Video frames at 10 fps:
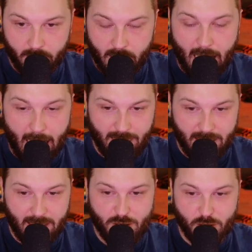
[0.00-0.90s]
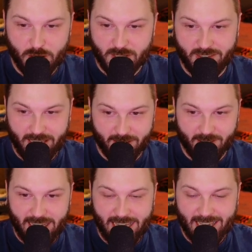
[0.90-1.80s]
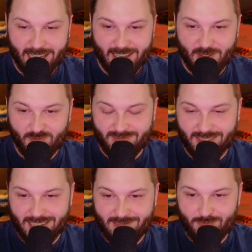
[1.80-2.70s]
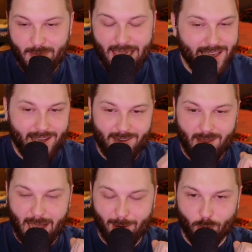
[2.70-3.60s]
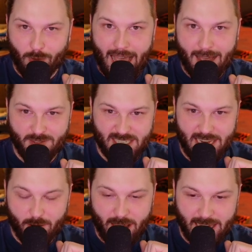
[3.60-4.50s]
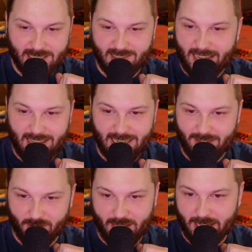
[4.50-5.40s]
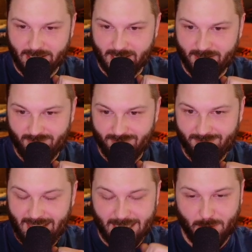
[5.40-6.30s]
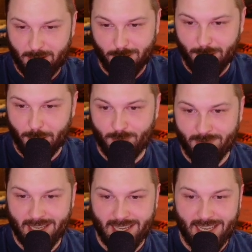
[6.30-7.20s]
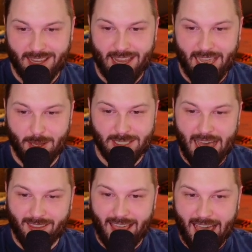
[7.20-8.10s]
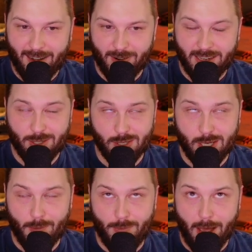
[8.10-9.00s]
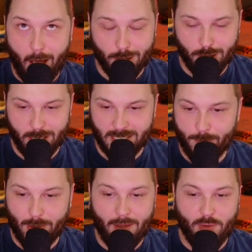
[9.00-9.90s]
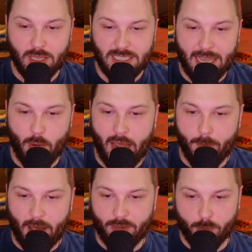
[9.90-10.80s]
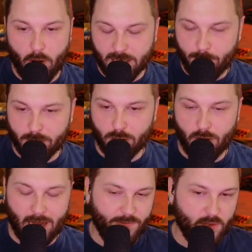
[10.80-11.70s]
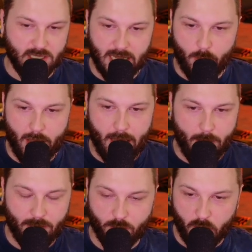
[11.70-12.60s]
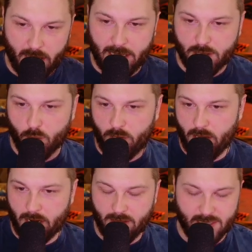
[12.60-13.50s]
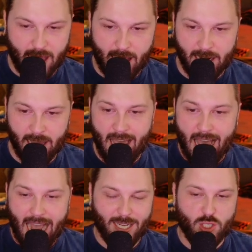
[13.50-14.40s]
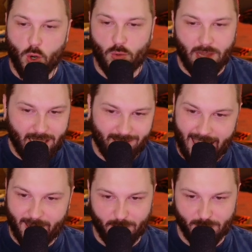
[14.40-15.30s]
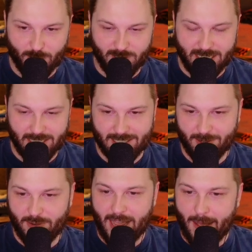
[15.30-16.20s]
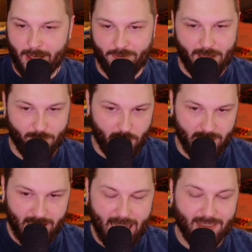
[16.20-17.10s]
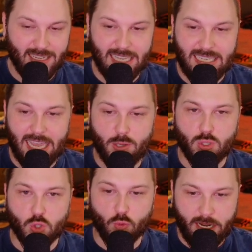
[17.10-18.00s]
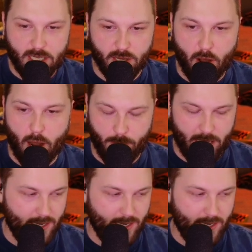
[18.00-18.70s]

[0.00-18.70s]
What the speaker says: I think they should just literally make a grav staircase like they did for this. That's what they should do. Because that ladder is just obnoxious. But I feel the same way about the Prospector. I feel the same way about the Freelancer when you get in the side. I don't like ladder entrances. They're not my favorite. Unless they take you straight to the cockpit.